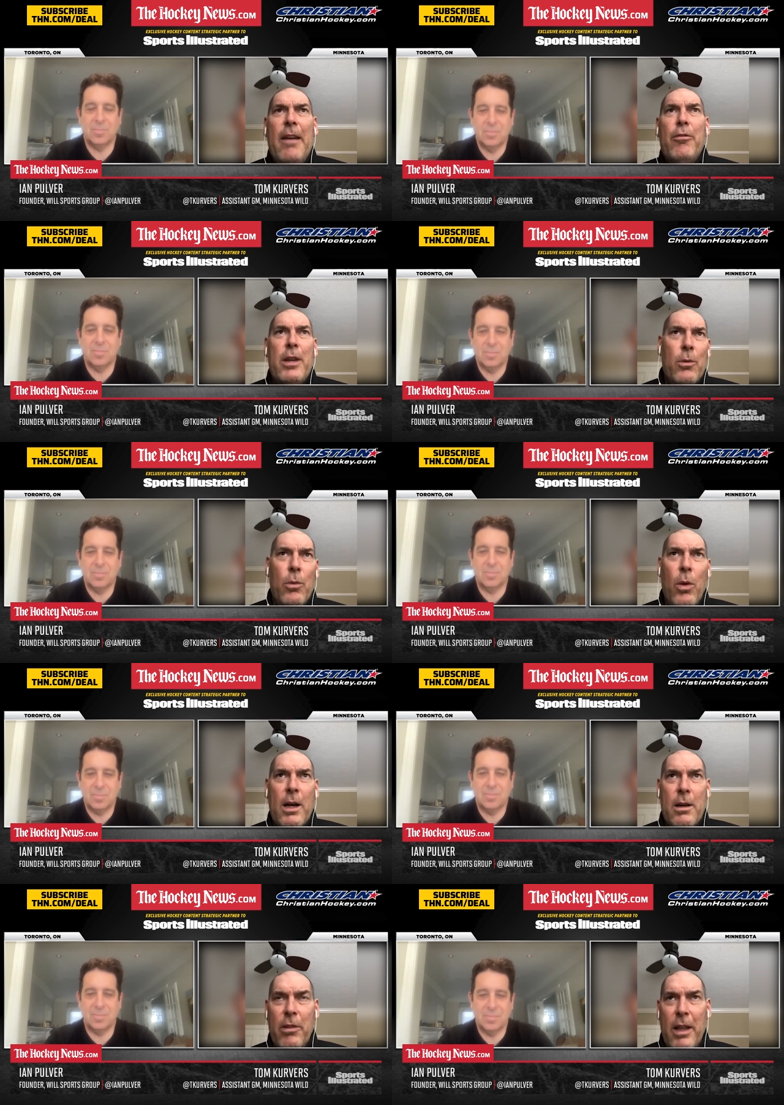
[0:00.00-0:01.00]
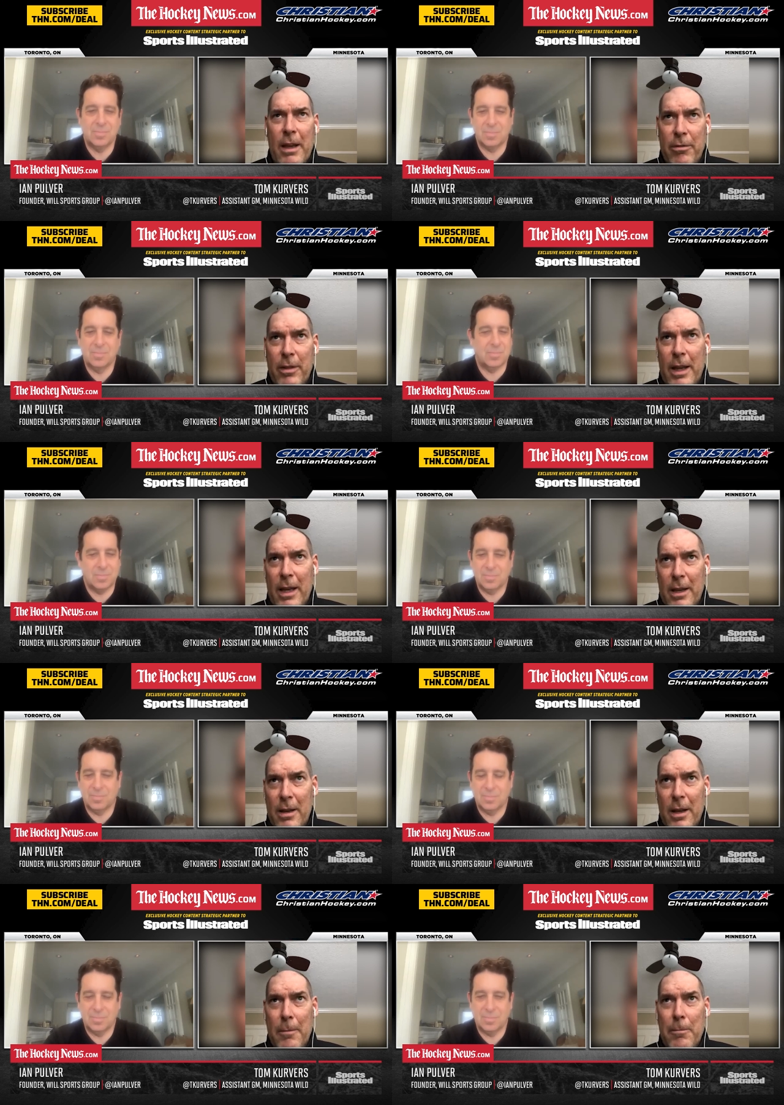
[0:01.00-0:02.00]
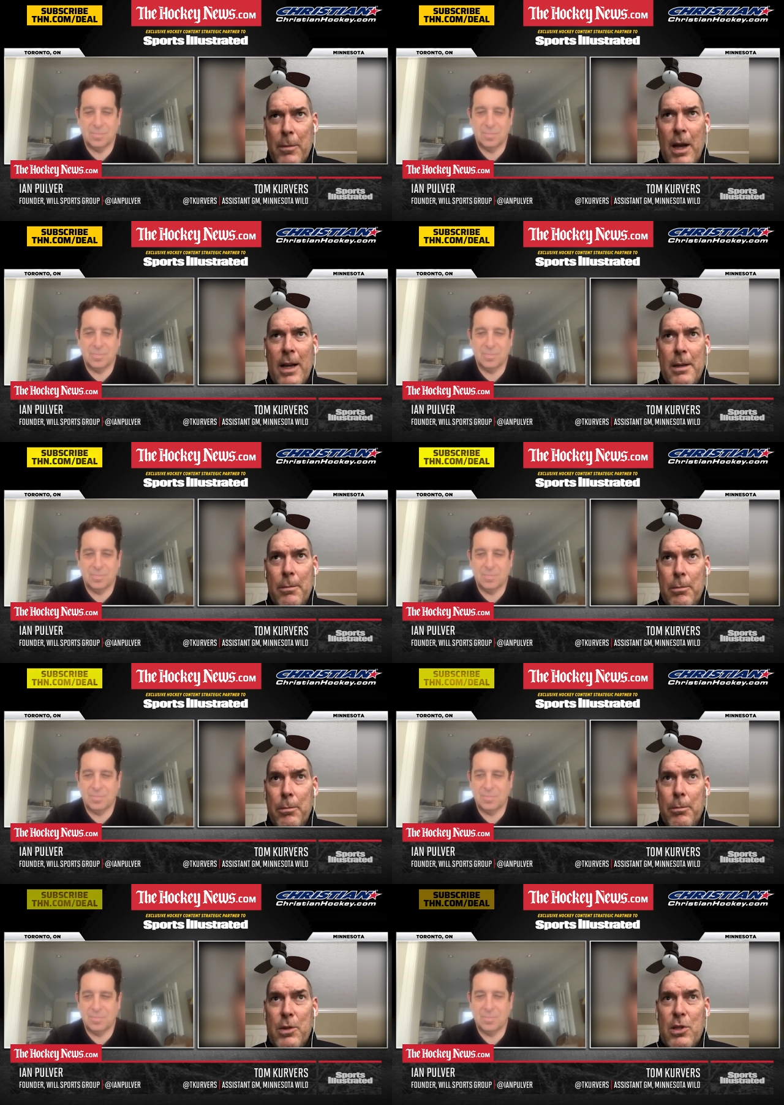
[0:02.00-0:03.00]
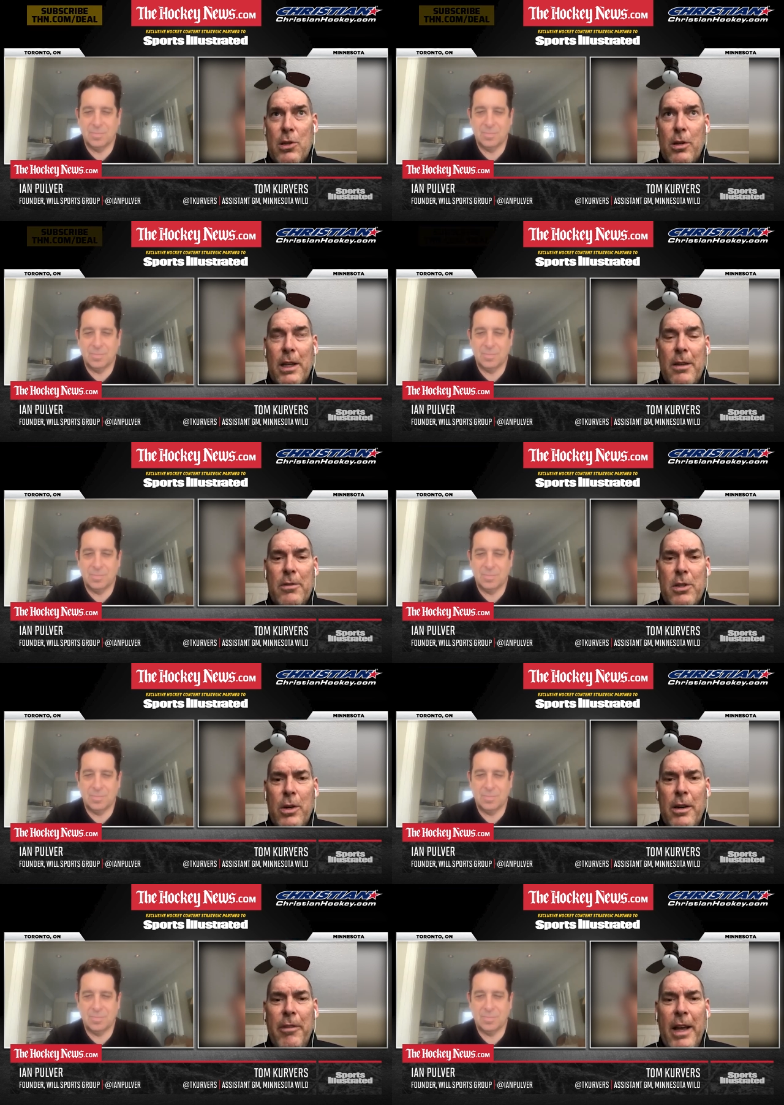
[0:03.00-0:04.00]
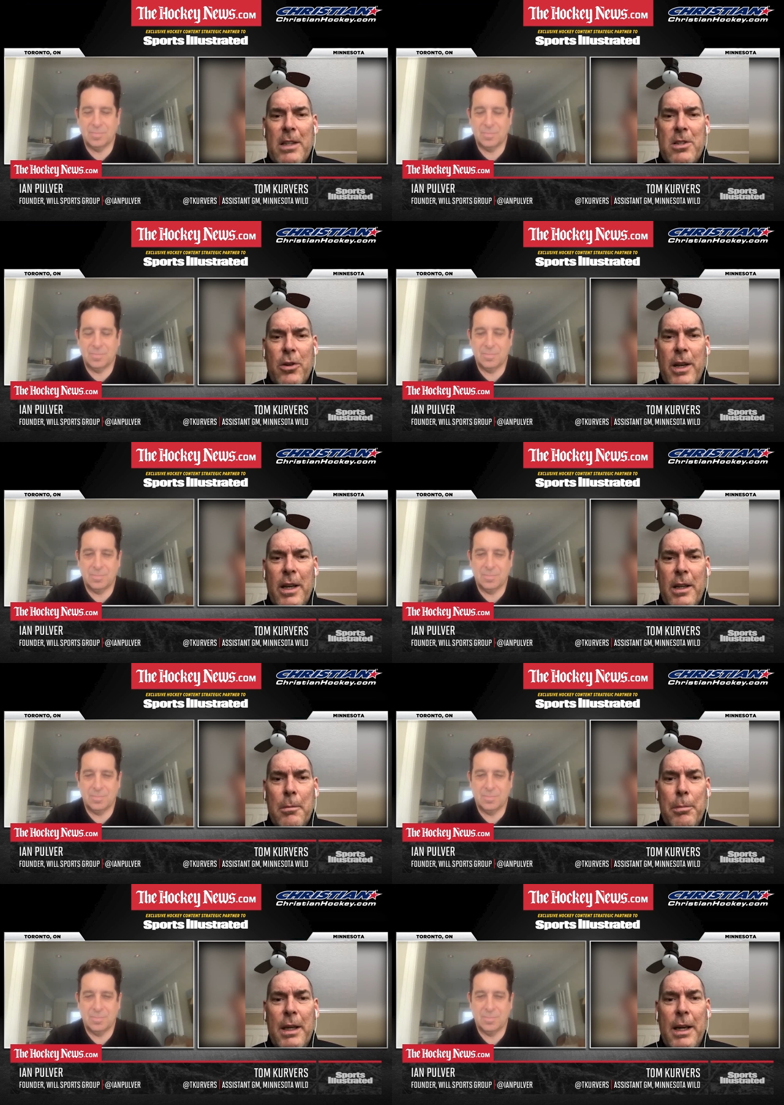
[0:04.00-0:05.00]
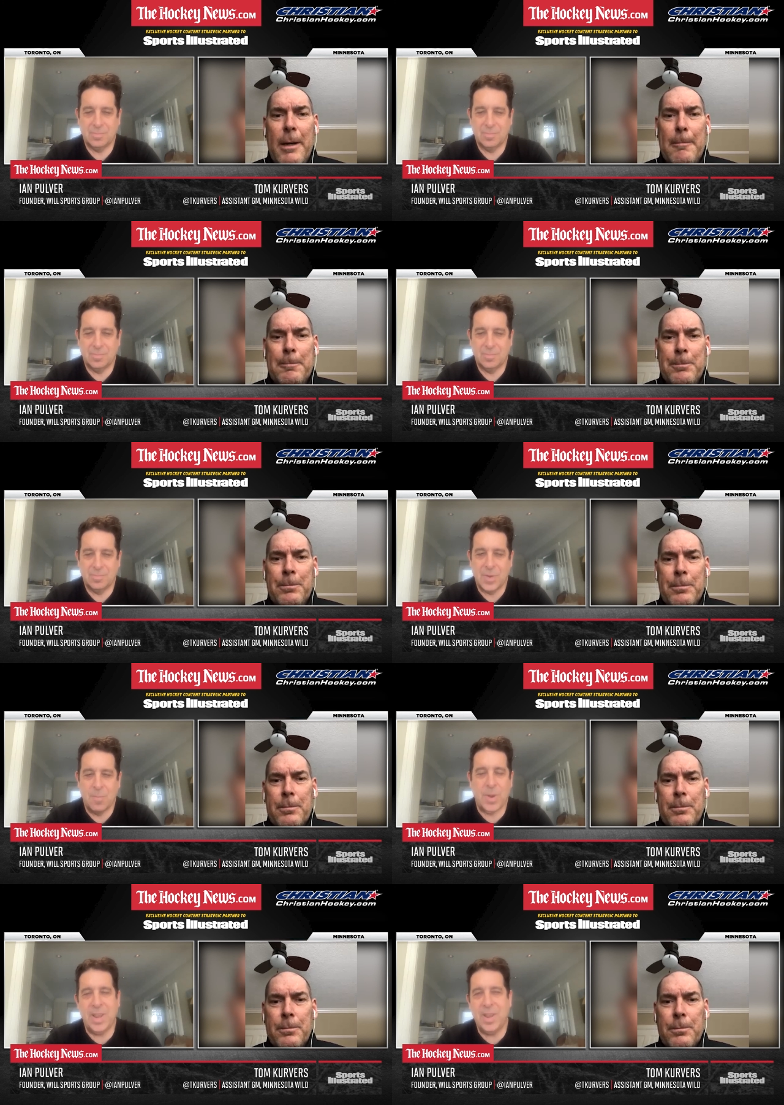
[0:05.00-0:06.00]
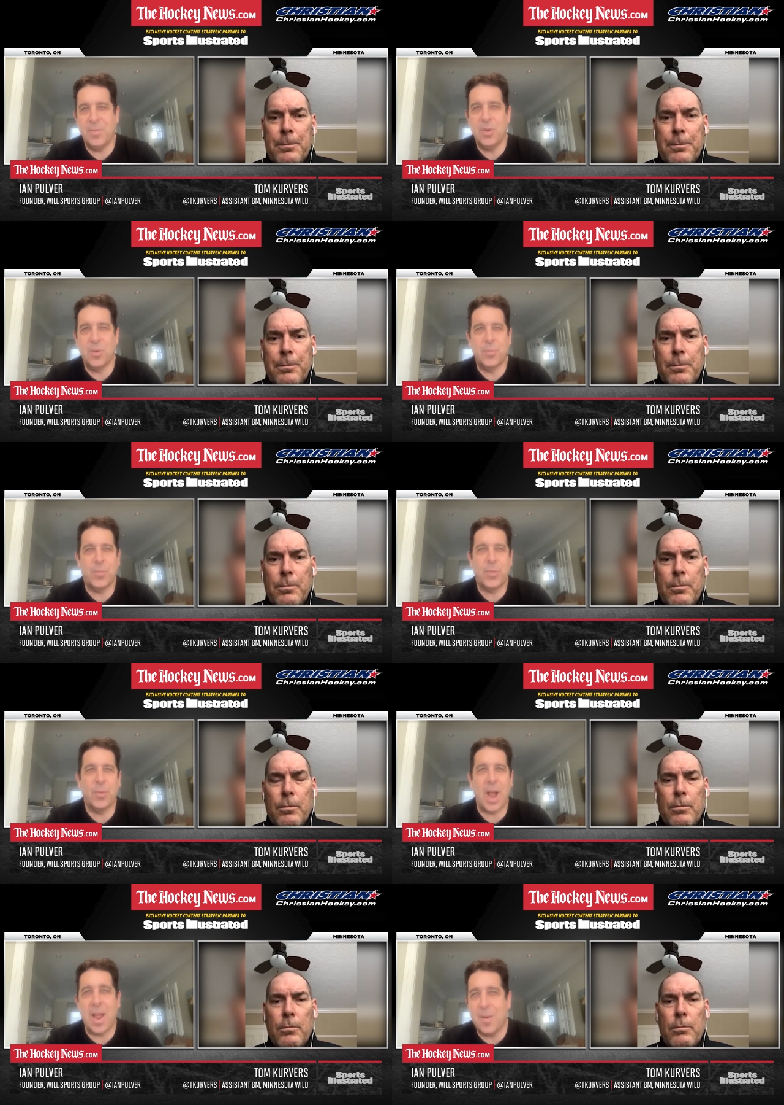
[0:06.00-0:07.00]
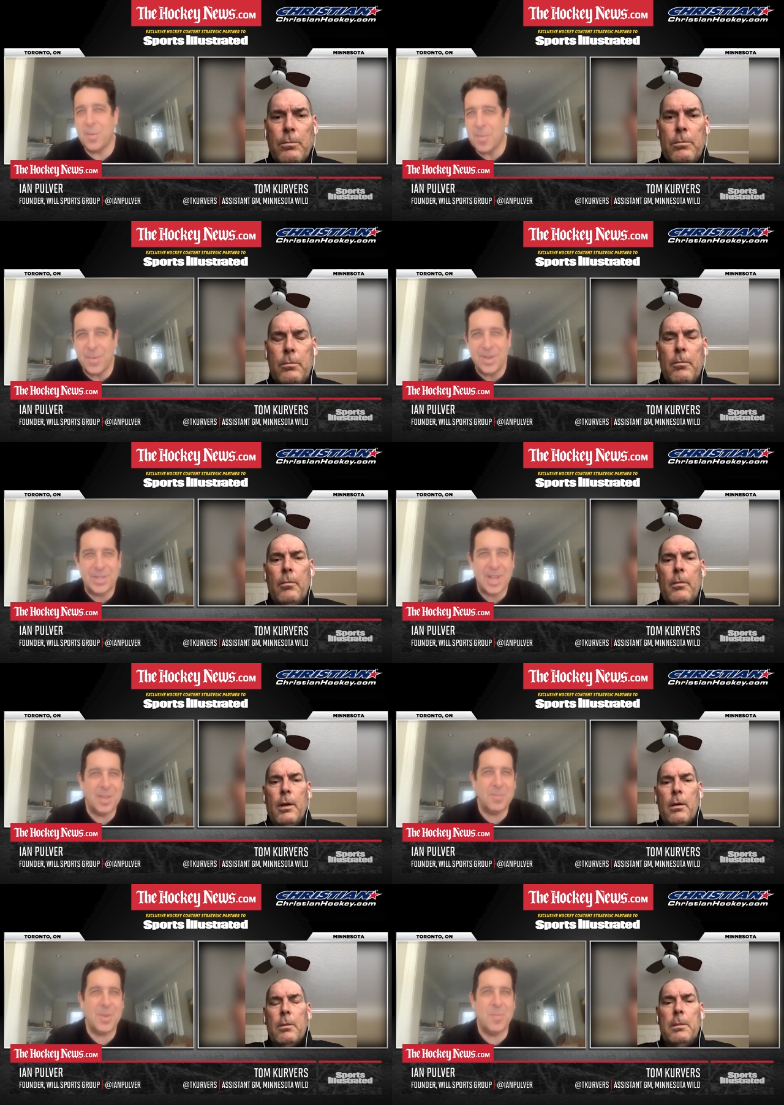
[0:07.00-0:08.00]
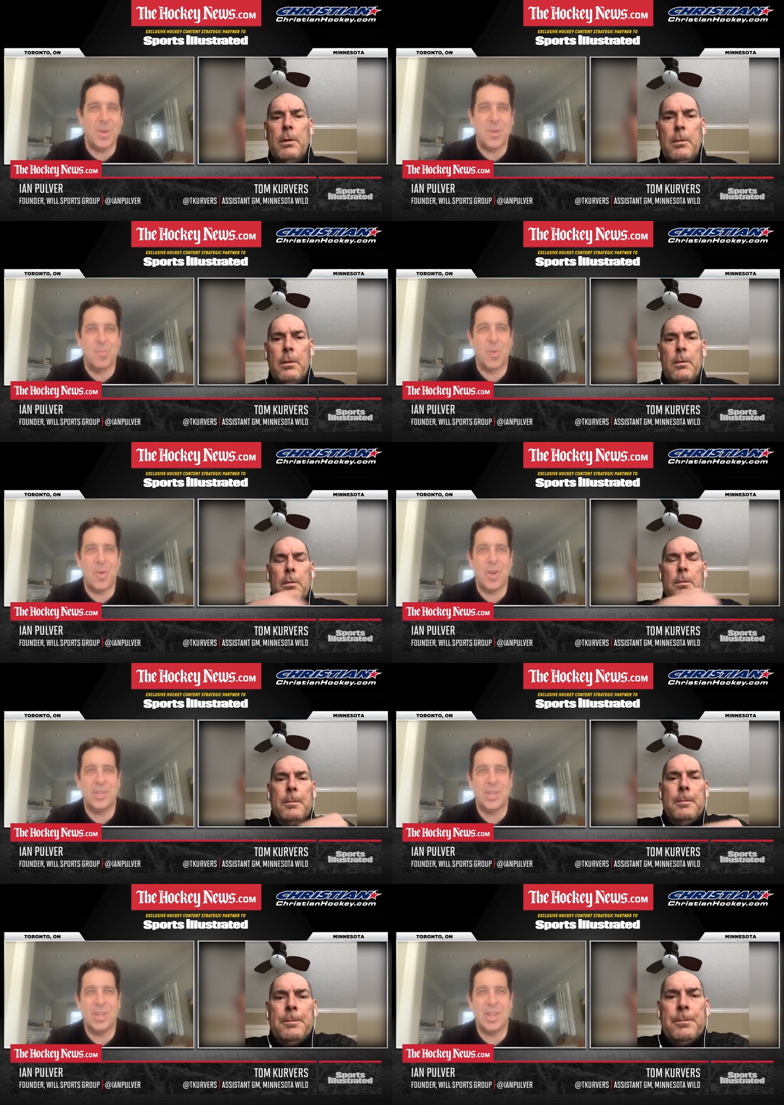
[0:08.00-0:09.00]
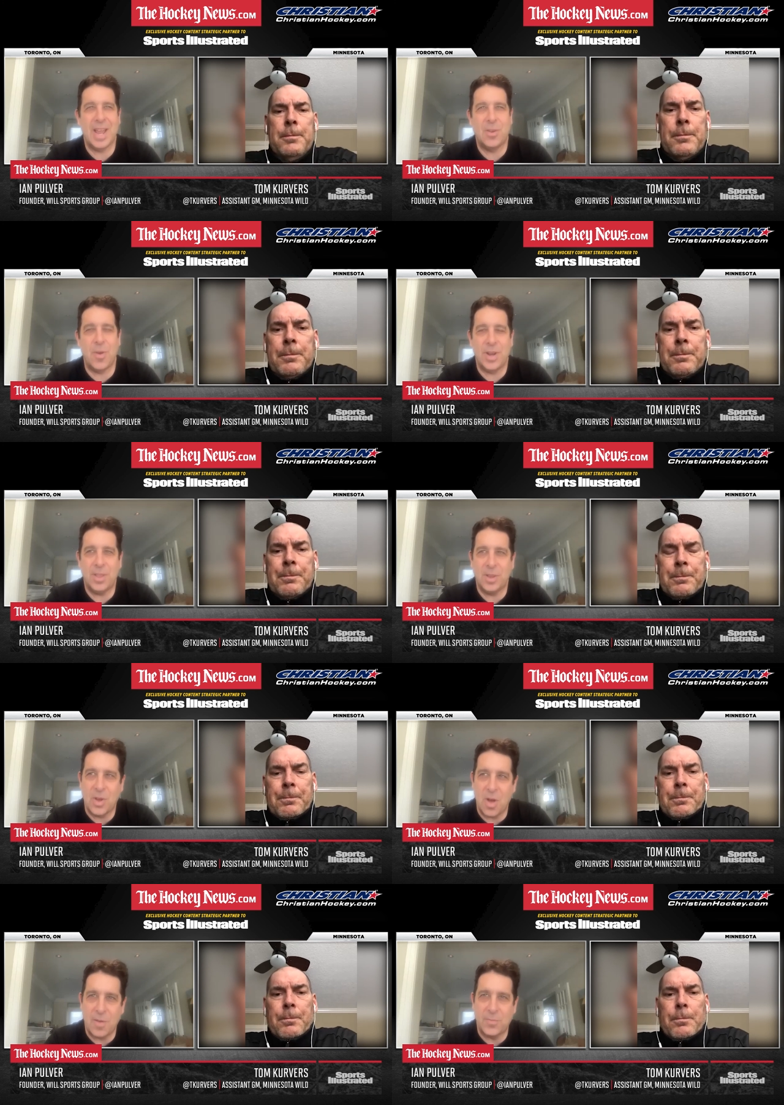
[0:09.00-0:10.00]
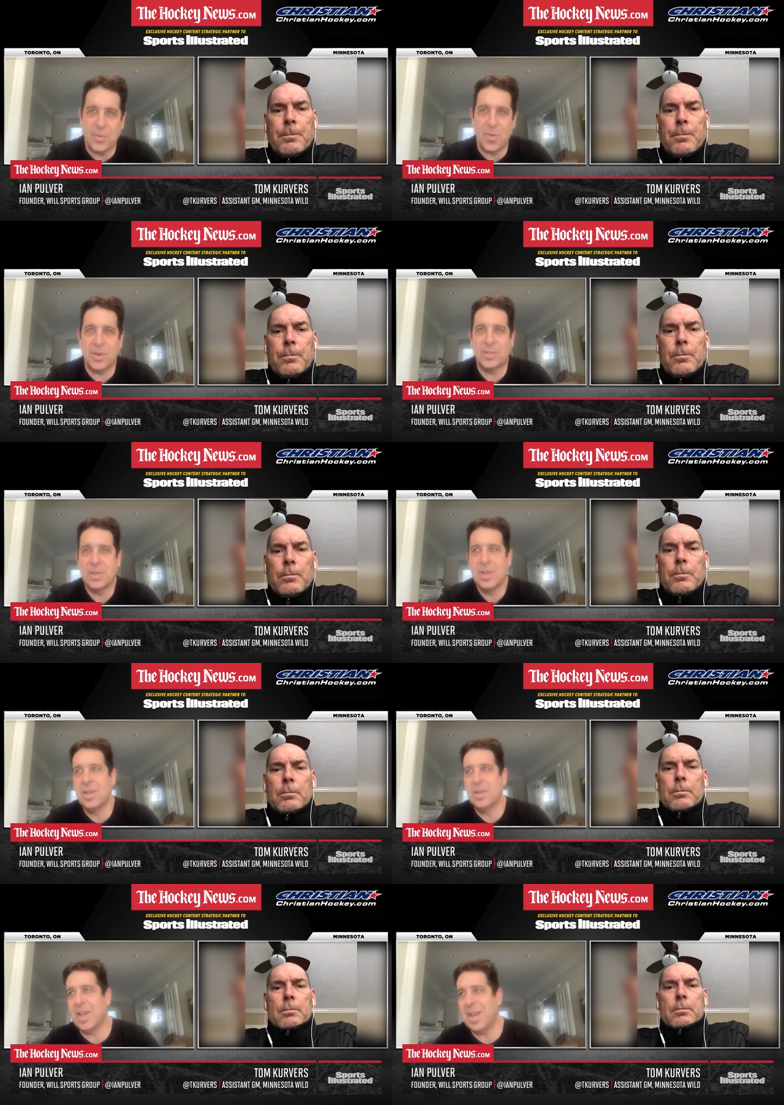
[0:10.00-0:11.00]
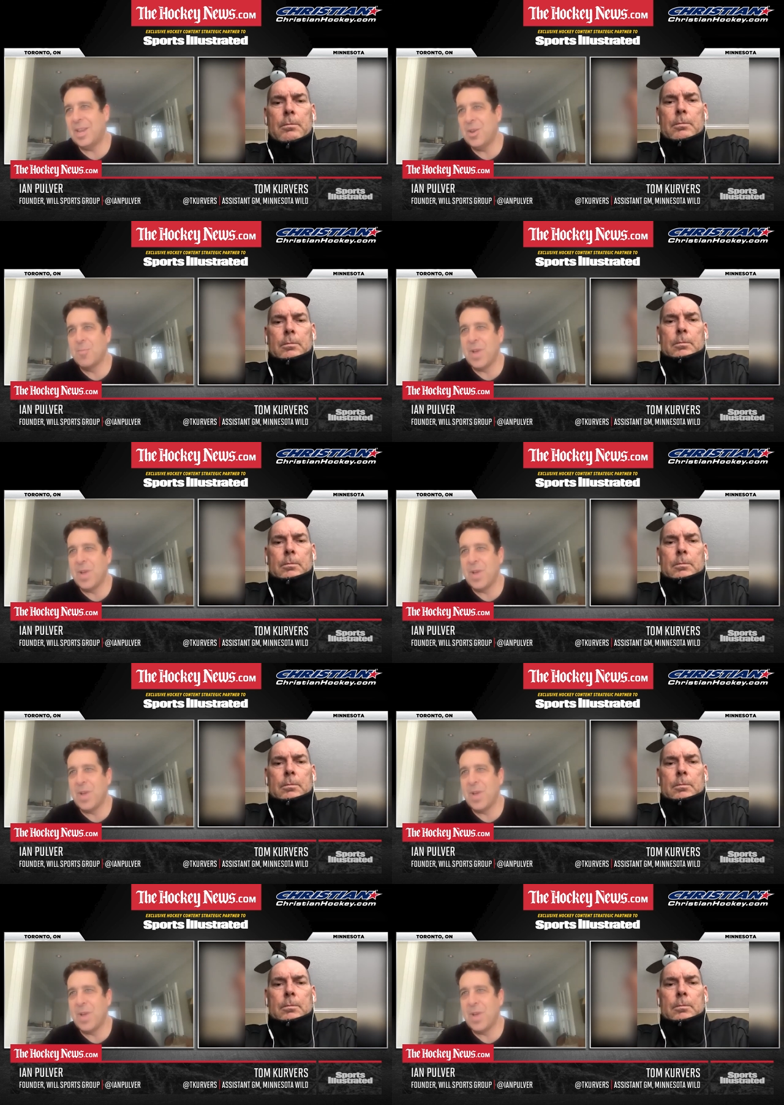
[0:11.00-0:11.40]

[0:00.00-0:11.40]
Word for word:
Speaker 1: every walk of life, and uh, hockey certainly gives you an advanced degree in competing.
Speaker 2: But even your, I remember you telling me about your boys and like going to the golf course, taking your